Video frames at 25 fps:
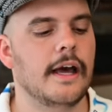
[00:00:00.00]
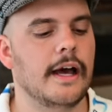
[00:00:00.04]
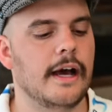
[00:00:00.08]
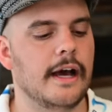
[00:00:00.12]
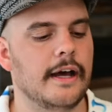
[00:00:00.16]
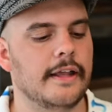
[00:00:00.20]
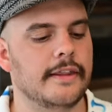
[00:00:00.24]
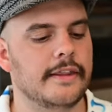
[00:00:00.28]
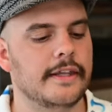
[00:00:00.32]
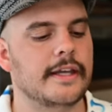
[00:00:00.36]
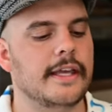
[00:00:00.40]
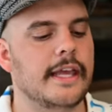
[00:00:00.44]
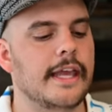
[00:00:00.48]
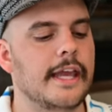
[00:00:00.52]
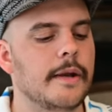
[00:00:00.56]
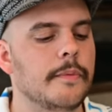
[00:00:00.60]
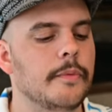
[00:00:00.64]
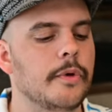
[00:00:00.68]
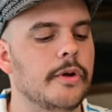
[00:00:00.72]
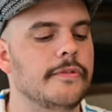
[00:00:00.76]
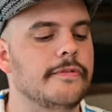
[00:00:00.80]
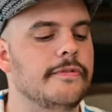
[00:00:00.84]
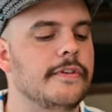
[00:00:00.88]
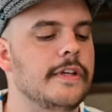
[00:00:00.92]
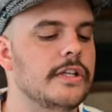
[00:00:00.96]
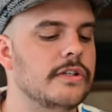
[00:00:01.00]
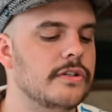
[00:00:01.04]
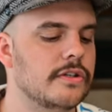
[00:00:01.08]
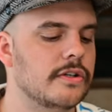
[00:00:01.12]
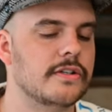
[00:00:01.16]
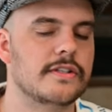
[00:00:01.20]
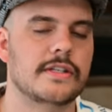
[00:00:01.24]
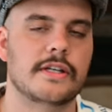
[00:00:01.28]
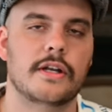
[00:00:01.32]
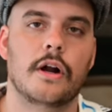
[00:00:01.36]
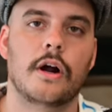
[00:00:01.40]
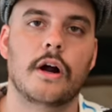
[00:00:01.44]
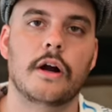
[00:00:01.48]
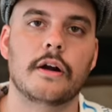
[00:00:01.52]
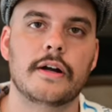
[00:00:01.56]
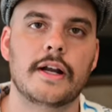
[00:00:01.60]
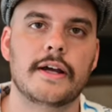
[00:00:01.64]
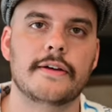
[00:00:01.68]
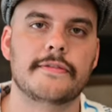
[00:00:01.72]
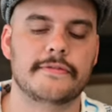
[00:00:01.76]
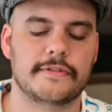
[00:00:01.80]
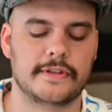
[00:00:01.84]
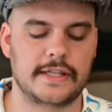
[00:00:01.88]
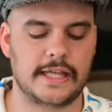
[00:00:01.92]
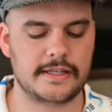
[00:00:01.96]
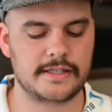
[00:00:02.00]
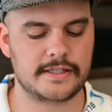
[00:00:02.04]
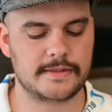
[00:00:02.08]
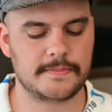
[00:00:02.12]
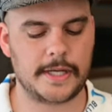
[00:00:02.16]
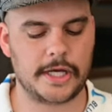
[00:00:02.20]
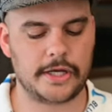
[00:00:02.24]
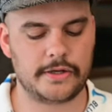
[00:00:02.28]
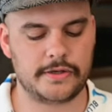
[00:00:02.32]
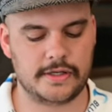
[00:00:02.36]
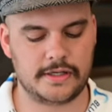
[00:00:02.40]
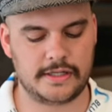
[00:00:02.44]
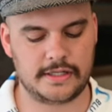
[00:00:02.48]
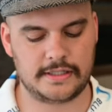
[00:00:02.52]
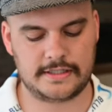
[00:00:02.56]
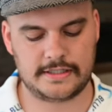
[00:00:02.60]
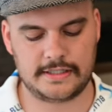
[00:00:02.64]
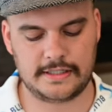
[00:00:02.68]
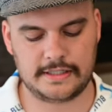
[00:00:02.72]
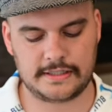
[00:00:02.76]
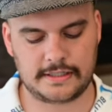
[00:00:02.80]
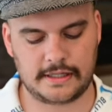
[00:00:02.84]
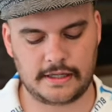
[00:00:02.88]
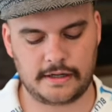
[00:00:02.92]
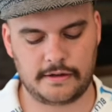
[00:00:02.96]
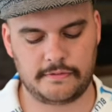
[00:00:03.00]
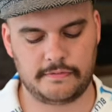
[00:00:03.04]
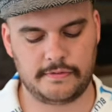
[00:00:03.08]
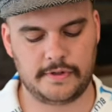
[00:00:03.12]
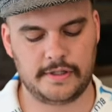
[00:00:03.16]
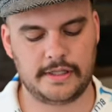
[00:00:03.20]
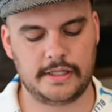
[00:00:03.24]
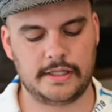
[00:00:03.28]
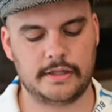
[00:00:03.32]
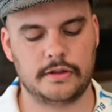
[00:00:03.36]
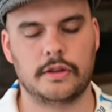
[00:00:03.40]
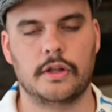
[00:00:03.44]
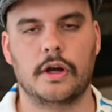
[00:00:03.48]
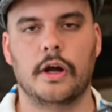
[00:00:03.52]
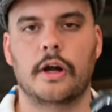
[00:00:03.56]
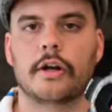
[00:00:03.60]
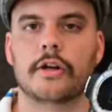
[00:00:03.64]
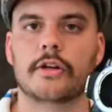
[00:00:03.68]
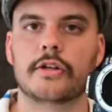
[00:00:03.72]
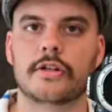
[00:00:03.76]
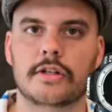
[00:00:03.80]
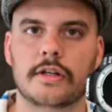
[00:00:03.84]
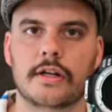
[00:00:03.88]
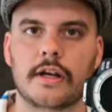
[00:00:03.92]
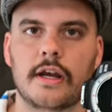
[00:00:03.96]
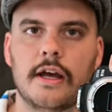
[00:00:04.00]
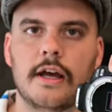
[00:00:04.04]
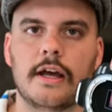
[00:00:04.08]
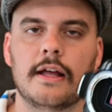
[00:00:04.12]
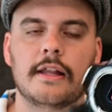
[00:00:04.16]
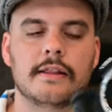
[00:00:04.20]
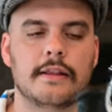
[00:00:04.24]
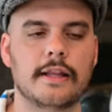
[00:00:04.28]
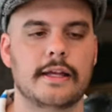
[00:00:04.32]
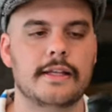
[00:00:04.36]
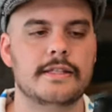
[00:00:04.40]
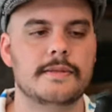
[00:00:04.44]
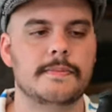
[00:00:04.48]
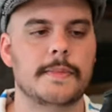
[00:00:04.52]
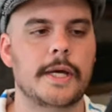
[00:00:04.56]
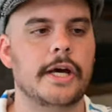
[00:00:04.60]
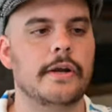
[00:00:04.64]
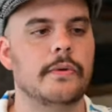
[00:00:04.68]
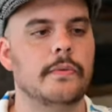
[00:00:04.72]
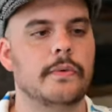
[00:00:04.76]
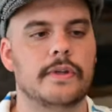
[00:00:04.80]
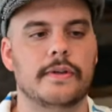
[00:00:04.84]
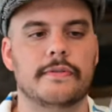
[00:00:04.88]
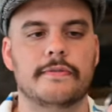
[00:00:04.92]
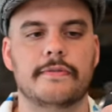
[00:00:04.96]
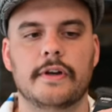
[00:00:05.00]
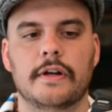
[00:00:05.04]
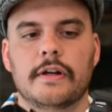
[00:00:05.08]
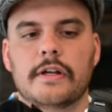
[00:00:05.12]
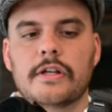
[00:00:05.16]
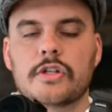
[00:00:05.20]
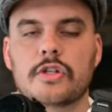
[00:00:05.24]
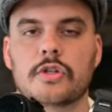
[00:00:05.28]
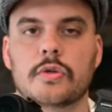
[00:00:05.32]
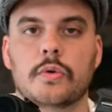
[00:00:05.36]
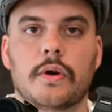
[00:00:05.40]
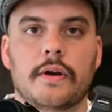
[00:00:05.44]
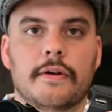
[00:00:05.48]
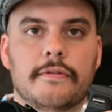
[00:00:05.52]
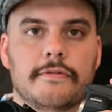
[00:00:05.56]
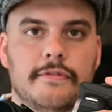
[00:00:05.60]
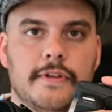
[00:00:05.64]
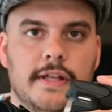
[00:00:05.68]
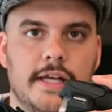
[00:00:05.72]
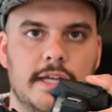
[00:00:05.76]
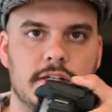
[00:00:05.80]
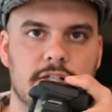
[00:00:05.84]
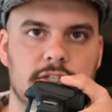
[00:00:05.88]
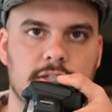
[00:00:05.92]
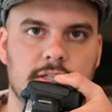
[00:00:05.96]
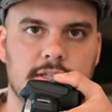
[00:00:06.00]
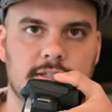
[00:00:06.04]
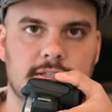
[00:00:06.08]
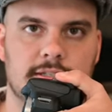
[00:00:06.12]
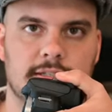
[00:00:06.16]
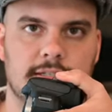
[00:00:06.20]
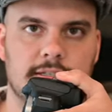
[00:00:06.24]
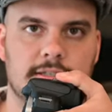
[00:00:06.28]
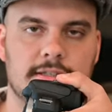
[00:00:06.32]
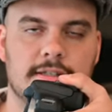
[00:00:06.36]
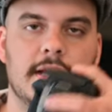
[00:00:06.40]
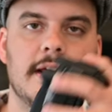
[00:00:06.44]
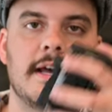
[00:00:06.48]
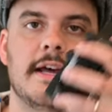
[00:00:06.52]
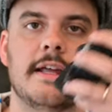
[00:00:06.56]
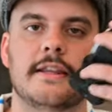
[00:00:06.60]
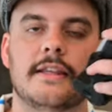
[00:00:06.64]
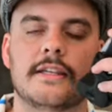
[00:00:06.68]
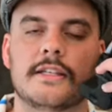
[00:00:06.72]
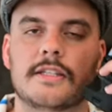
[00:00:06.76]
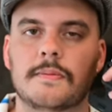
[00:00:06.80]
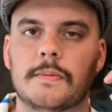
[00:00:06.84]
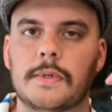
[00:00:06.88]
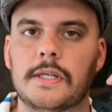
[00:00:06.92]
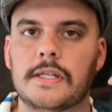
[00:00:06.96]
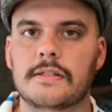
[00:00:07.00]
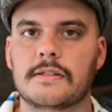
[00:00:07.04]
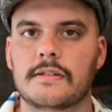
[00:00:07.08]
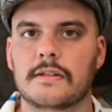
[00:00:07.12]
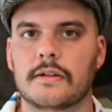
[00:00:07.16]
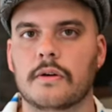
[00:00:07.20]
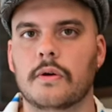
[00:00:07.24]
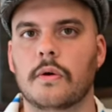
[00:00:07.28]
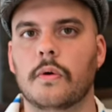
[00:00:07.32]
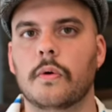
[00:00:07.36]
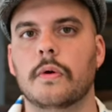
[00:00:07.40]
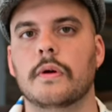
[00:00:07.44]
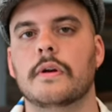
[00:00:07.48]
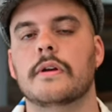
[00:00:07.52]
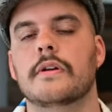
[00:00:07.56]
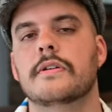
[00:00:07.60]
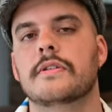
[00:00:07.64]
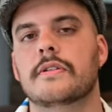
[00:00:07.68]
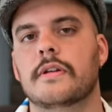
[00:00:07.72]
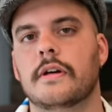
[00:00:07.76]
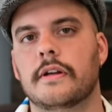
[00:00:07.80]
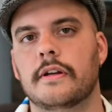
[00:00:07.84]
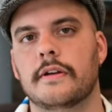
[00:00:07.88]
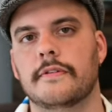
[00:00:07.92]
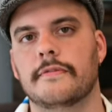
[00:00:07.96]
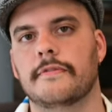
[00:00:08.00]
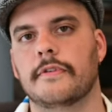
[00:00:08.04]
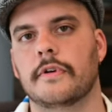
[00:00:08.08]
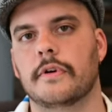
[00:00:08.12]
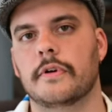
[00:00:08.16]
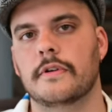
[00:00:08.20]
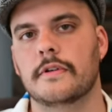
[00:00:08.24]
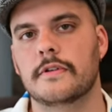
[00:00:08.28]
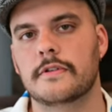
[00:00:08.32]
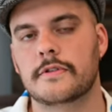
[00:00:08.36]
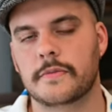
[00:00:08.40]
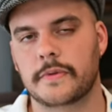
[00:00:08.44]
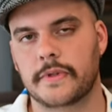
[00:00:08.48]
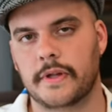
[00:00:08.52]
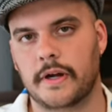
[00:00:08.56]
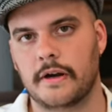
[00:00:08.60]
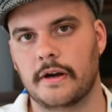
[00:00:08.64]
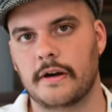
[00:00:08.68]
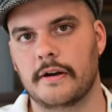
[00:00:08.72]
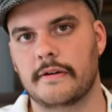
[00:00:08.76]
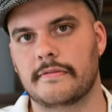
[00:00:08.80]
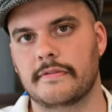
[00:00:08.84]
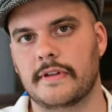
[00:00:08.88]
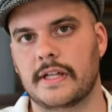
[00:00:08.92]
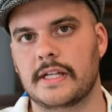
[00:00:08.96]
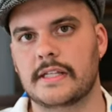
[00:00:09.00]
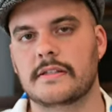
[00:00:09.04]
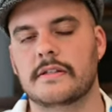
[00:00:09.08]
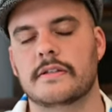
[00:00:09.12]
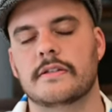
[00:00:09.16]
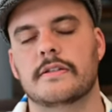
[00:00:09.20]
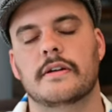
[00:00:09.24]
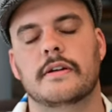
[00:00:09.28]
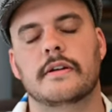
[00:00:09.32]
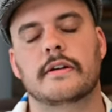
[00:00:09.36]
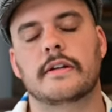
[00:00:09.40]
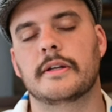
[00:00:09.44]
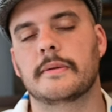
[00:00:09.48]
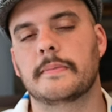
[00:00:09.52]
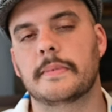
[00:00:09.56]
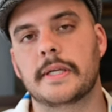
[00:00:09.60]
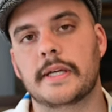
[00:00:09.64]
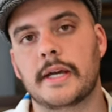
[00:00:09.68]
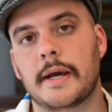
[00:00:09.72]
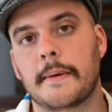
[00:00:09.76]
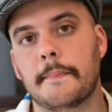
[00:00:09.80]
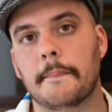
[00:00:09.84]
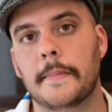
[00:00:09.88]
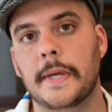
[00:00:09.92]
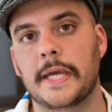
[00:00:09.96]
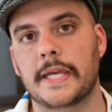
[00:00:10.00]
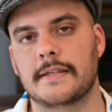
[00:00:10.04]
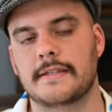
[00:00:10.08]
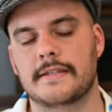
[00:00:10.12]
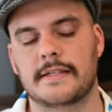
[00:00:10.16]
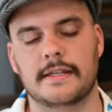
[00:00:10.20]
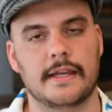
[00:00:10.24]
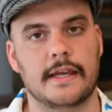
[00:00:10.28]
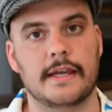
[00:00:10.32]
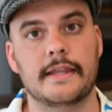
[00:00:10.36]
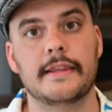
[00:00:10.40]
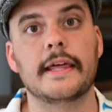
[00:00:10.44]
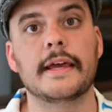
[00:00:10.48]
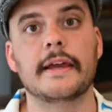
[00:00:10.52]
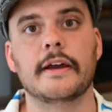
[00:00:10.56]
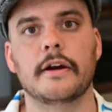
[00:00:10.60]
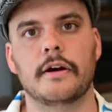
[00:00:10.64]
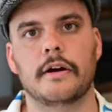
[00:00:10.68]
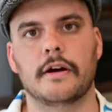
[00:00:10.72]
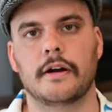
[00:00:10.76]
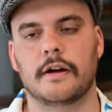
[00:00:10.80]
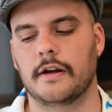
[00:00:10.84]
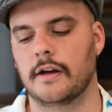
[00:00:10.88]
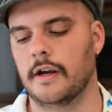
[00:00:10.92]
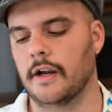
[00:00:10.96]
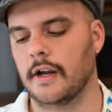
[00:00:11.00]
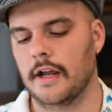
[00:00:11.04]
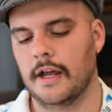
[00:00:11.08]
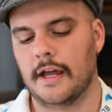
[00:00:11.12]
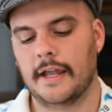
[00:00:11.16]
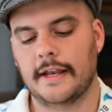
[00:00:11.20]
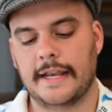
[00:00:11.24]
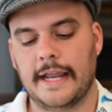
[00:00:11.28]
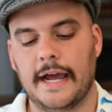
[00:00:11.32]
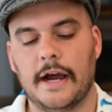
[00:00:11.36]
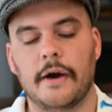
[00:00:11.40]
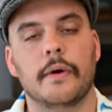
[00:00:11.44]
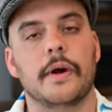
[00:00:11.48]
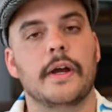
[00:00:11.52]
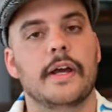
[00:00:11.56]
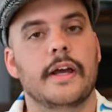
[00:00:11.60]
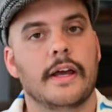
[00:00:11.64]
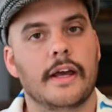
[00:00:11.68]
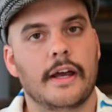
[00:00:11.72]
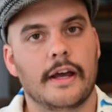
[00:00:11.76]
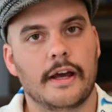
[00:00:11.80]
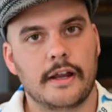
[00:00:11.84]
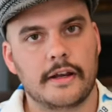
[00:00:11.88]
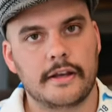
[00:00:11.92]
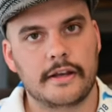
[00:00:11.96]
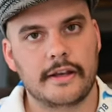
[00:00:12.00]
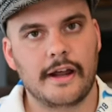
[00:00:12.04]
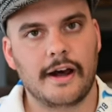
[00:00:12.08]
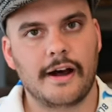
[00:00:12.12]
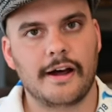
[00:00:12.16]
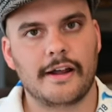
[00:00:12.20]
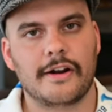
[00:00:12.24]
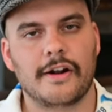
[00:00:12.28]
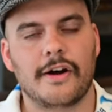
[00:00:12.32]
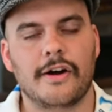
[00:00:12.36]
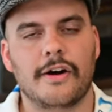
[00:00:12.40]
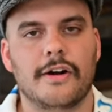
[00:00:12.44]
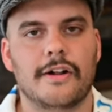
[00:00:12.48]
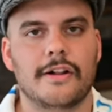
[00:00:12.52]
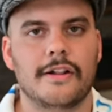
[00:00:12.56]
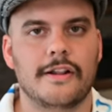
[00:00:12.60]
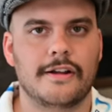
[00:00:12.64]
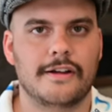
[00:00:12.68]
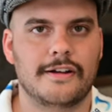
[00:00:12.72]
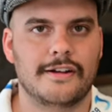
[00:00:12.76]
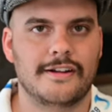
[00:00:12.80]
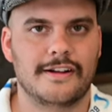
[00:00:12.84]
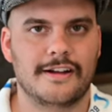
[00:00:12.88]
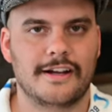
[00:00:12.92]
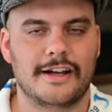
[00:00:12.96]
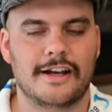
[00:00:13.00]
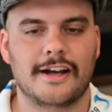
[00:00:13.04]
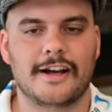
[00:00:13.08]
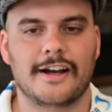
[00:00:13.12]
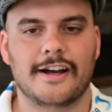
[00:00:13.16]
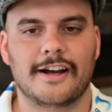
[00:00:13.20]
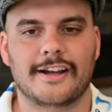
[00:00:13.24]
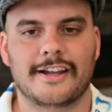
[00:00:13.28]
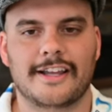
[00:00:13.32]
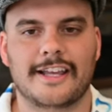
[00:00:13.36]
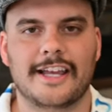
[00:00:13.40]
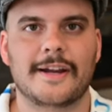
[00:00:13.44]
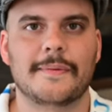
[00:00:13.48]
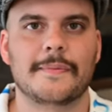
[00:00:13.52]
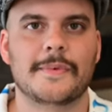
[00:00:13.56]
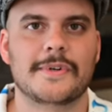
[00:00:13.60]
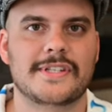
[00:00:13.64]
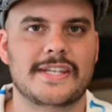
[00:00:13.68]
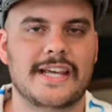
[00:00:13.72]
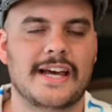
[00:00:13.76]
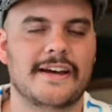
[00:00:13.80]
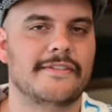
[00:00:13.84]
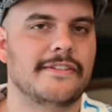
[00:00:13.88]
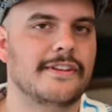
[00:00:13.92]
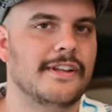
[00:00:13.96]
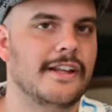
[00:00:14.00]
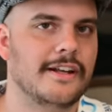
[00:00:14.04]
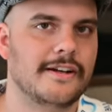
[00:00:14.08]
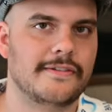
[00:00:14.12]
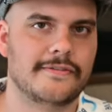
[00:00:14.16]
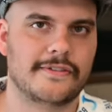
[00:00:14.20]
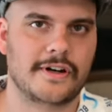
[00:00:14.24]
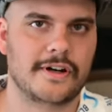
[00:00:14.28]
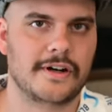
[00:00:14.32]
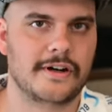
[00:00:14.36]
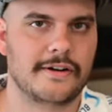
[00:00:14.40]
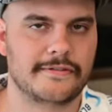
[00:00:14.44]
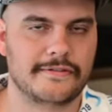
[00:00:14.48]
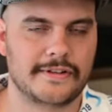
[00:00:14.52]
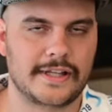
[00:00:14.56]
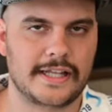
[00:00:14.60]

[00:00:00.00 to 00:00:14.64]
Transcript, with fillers: Uh, the camera features an RF lens mount. You can see it's got a really large lens mount with a very short flange distance. This means the corners on your photos with RF lenses are gonna be amazing, and they are. Now, not all uh, cameras have a lot of RF